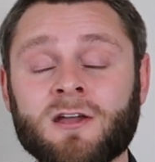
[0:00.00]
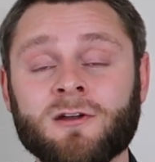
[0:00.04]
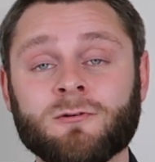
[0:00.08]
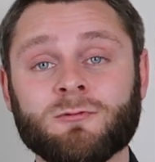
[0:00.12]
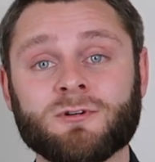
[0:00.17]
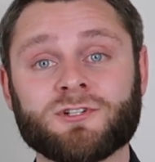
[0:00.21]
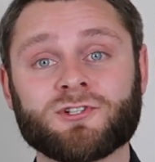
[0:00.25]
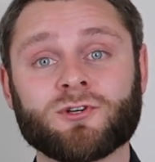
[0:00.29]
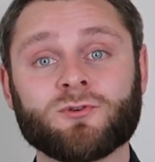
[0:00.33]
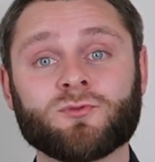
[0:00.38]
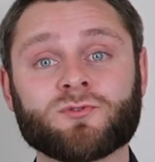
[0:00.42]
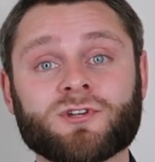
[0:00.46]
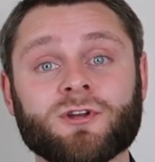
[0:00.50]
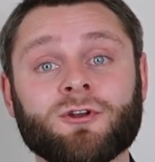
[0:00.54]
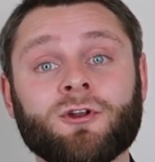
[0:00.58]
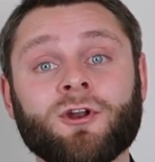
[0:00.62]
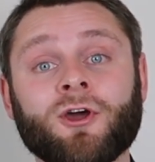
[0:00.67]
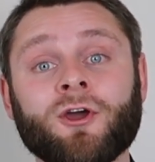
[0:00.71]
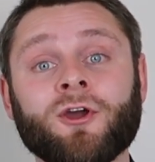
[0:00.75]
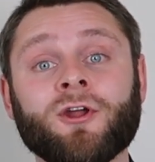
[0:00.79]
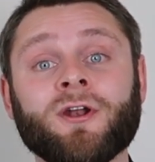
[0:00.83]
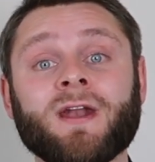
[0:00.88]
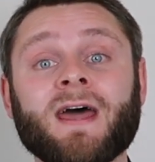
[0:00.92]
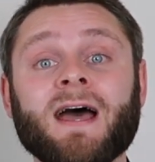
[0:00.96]
which are also
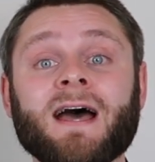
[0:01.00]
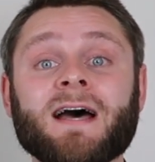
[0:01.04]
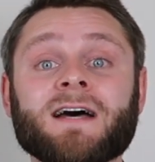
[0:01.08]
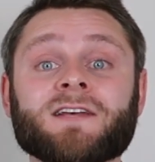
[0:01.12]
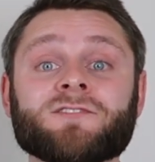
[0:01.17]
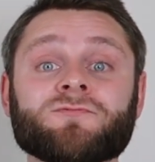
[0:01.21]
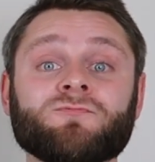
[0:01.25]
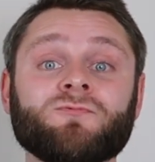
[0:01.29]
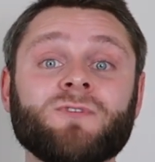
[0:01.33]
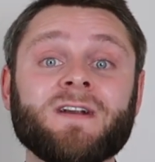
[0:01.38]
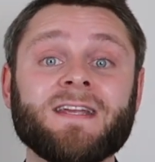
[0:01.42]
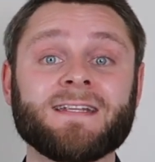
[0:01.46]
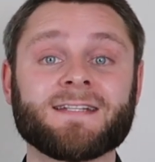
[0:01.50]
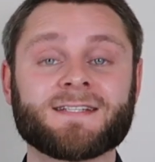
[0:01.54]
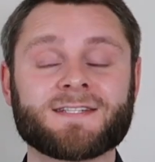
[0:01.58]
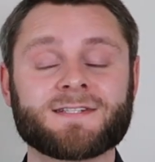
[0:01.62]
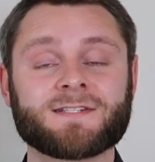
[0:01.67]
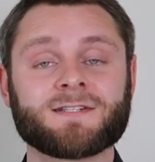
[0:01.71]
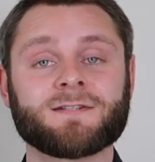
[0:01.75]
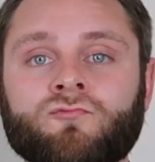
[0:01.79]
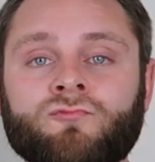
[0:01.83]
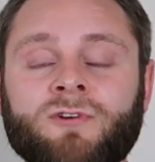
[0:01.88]
known as REITs.